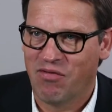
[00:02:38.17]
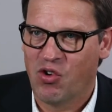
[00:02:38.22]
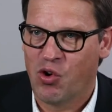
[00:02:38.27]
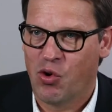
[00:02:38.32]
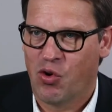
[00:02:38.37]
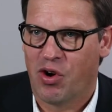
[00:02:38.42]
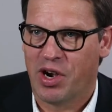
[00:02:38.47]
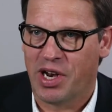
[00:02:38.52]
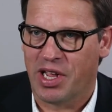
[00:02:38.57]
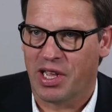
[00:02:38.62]

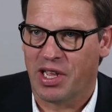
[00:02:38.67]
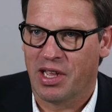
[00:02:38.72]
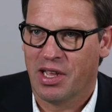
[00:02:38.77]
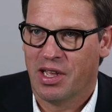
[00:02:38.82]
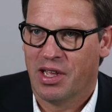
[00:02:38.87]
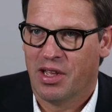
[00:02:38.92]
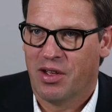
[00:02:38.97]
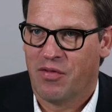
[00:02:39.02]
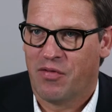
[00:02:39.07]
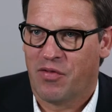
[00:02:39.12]
learning
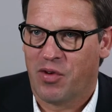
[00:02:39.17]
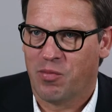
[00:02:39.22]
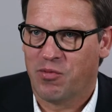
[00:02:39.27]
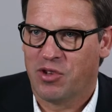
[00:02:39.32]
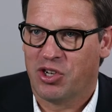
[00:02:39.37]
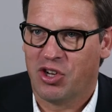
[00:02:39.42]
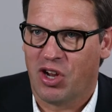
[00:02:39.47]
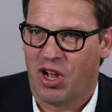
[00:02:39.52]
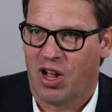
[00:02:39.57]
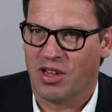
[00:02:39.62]
from the
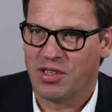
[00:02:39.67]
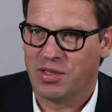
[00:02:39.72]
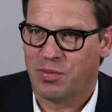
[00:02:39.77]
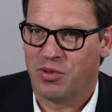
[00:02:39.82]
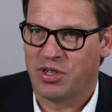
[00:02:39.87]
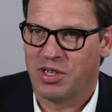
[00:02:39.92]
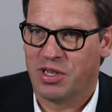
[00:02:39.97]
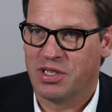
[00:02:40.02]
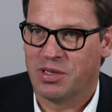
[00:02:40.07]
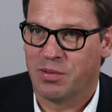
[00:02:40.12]
child's
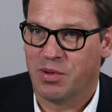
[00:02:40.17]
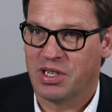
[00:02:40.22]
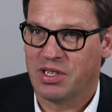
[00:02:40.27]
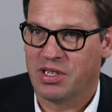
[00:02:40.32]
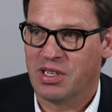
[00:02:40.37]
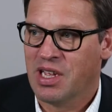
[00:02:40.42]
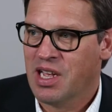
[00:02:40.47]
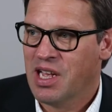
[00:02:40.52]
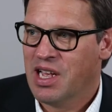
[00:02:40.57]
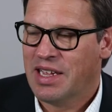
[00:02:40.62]
participation.